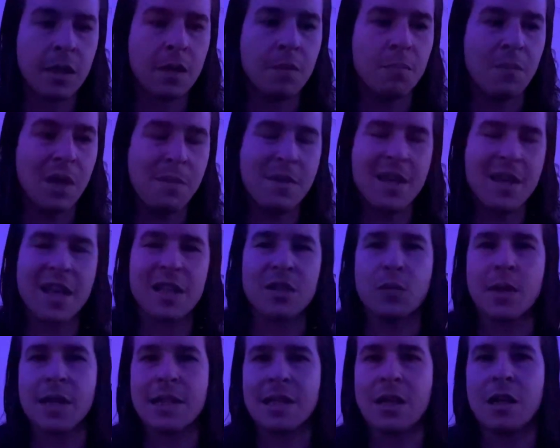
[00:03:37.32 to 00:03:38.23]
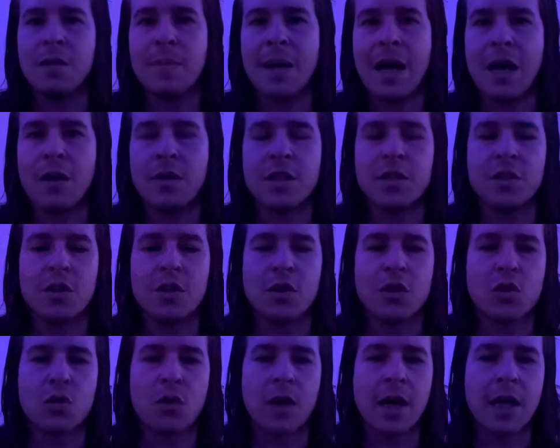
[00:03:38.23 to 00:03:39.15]
maybe that's what it's all about is you're
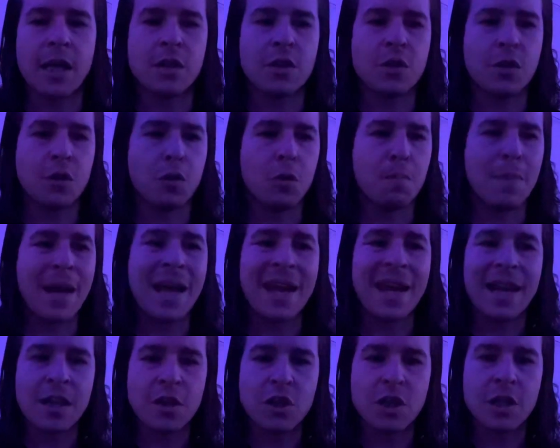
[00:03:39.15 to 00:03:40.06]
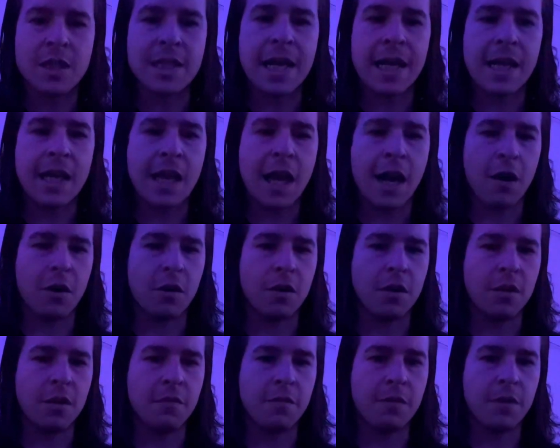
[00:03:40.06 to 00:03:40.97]
trying to manage and take care
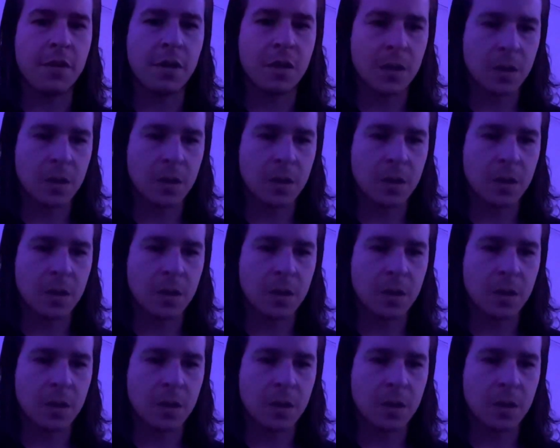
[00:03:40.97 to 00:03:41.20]
of